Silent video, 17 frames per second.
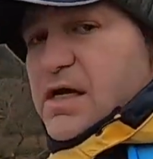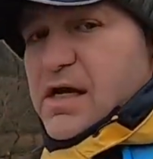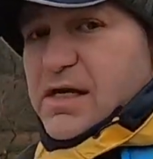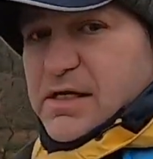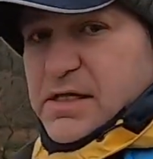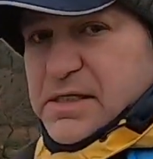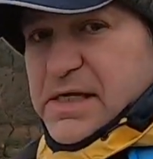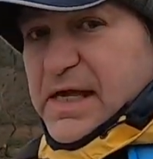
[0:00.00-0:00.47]

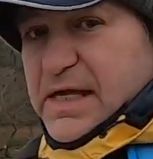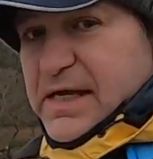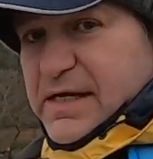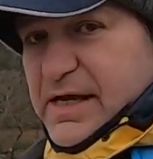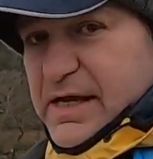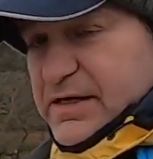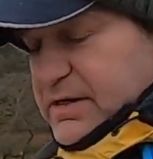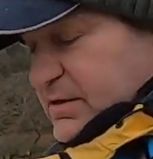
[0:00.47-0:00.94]
The second
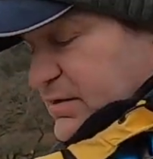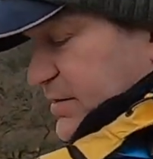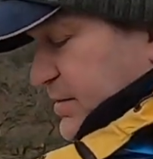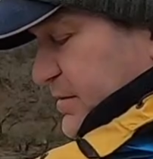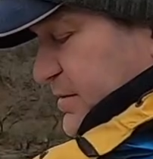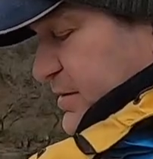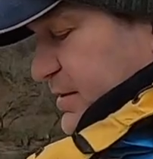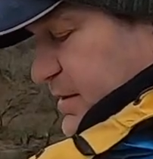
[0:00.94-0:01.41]
anchor
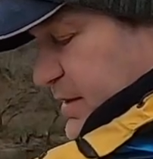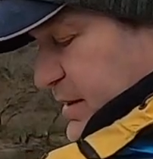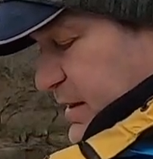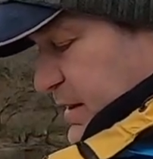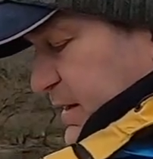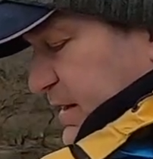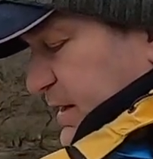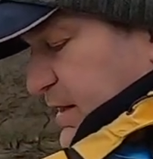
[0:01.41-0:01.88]

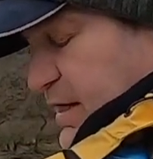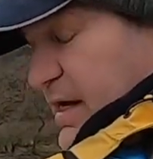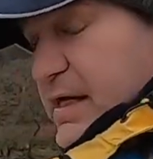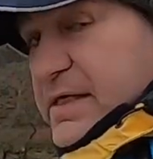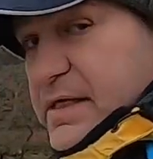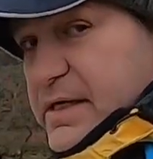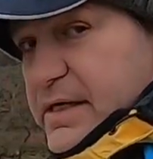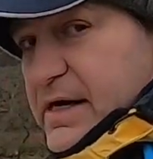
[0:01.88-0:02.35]

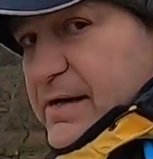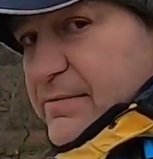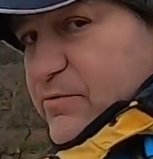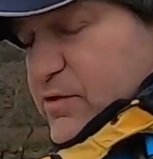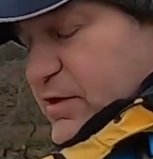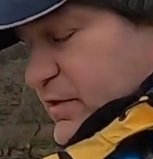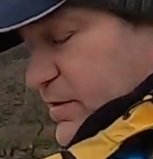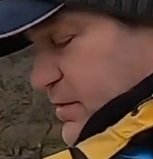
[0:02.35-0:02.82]
is a
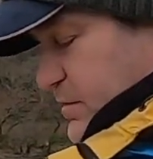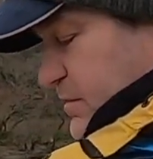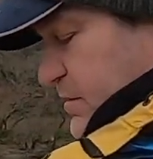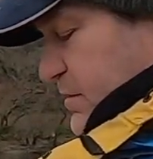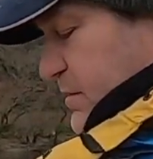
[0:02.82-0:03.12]
grapnel anchor.